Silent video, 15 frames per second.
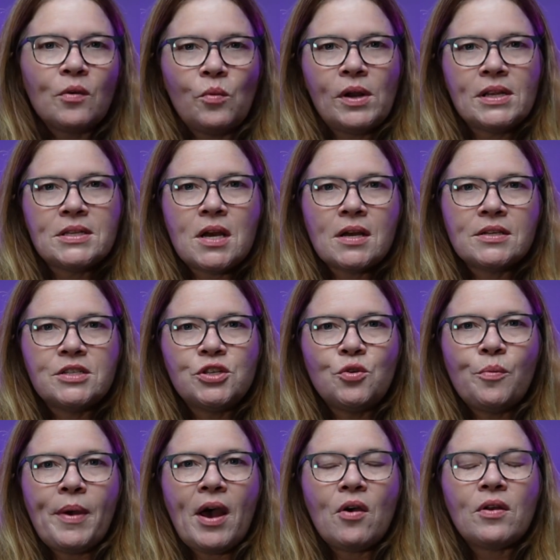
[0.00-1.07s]
I want to talk to
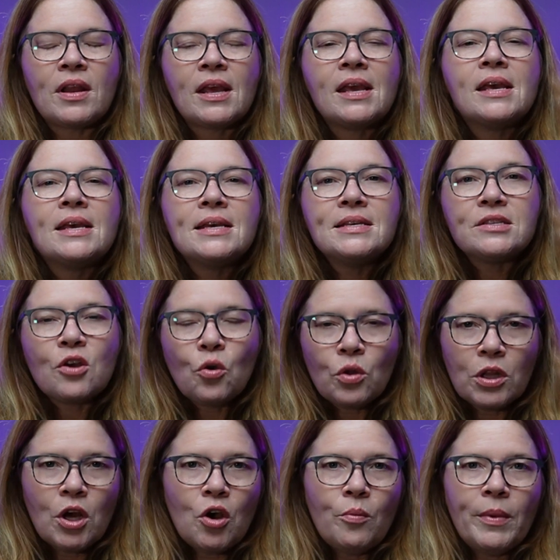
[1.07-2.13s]
you about is
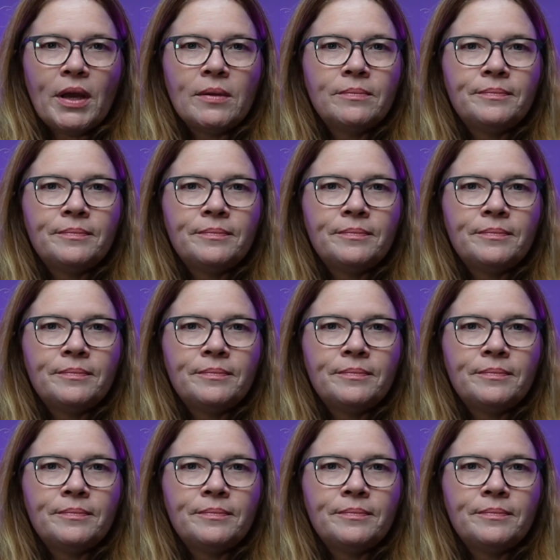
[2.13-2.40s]
Oklahoma.